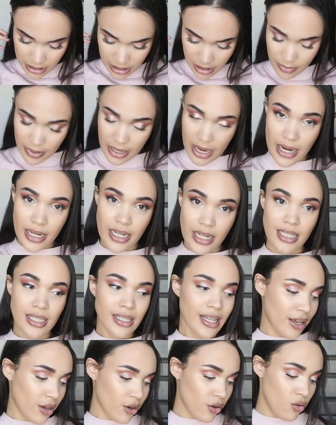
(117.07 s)
to be
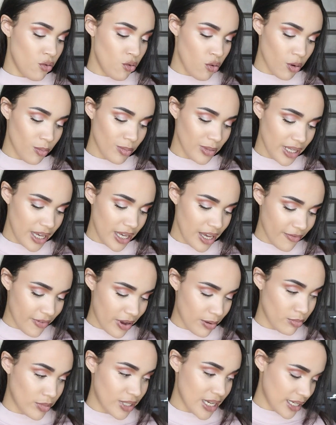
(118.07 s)
honest, like normally if
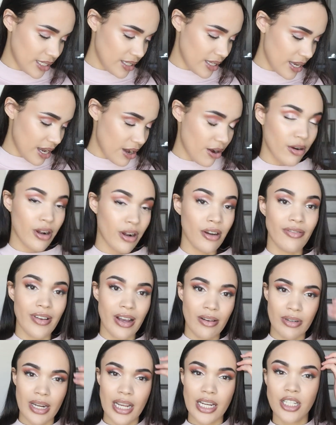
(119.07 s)
I'm testing out a
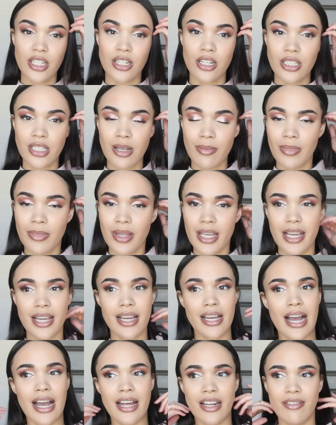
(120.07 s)
foundation or
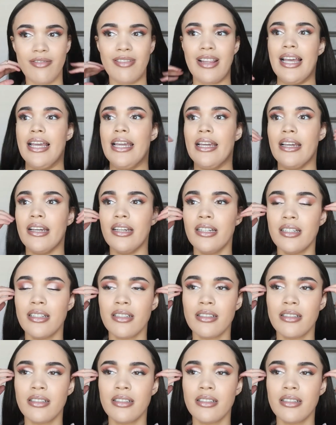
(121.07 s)
something, kind of like